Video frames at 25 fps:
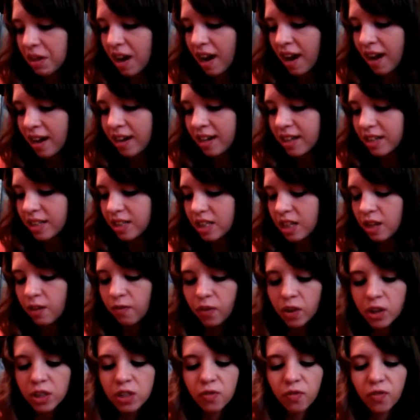nine is the
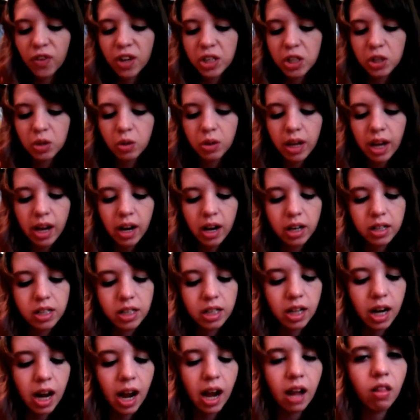first fictional
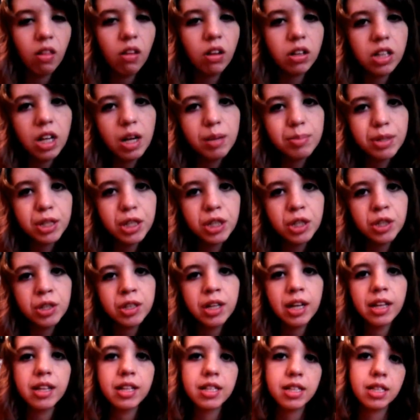character I looked up to,
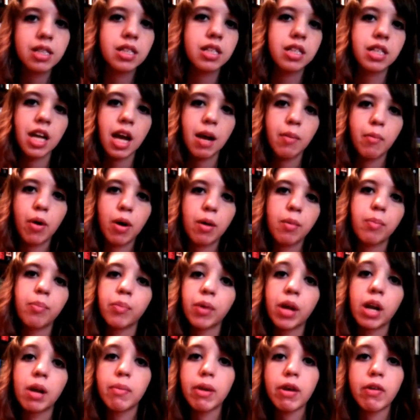and this is the time where I'm
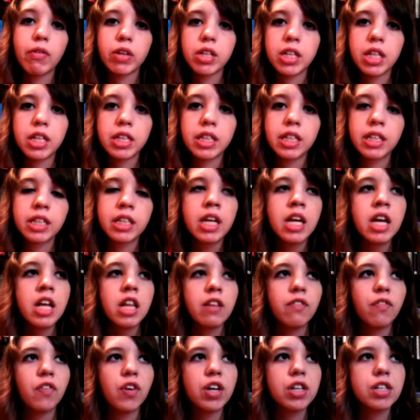going to be redundant.
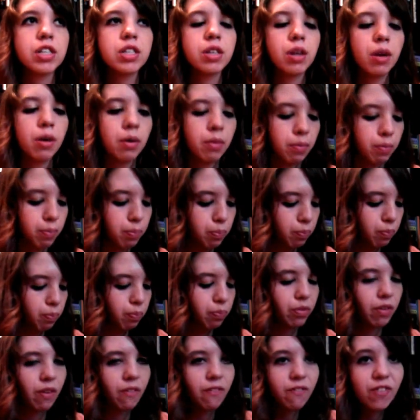First
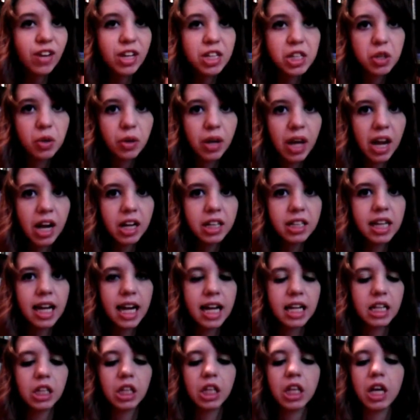fictional character I
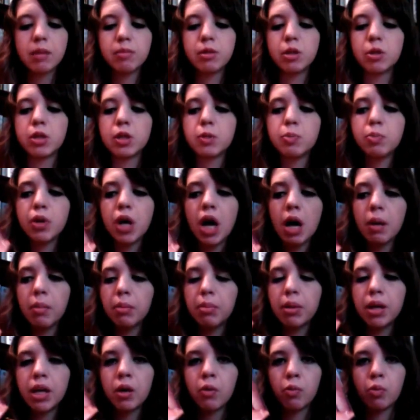had to look up to was
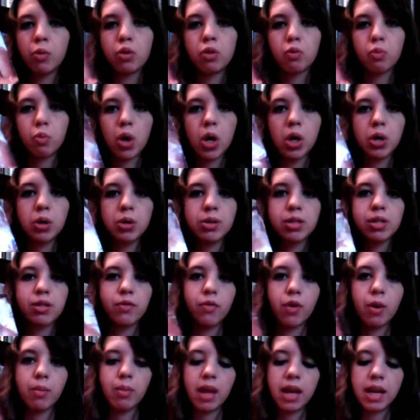probably Ruth Rose
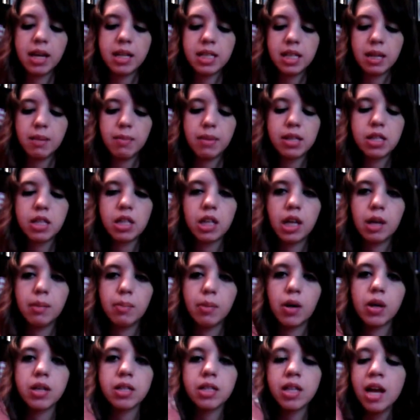from the A to Z Mystery
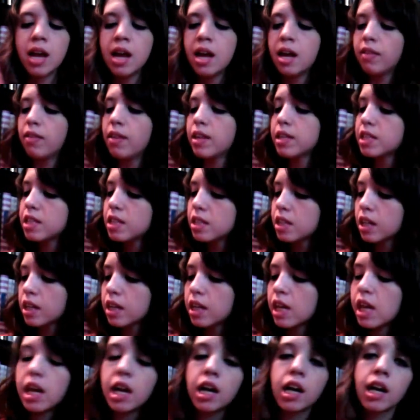books. This is her
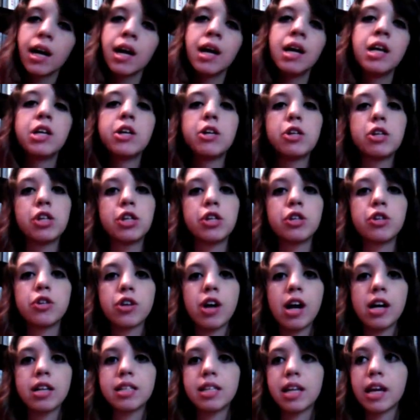here. She
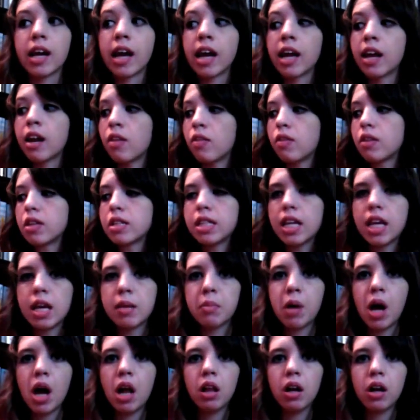dressed in the
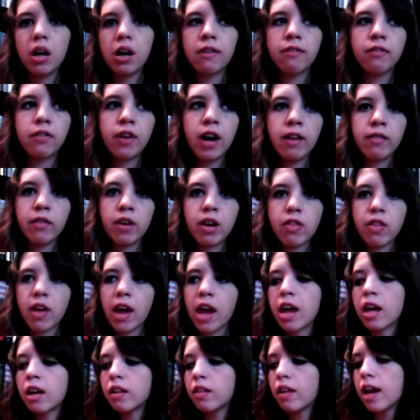same color for
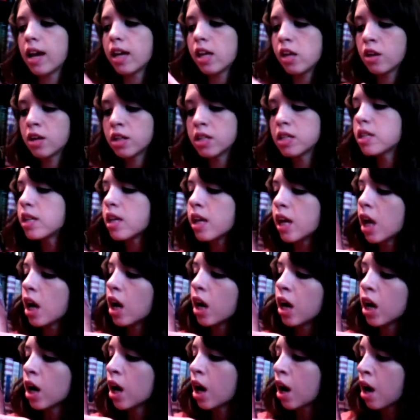everything. Like you can see
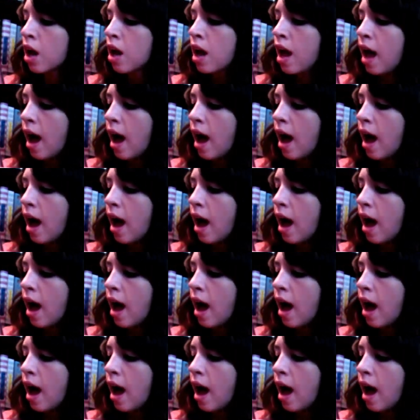her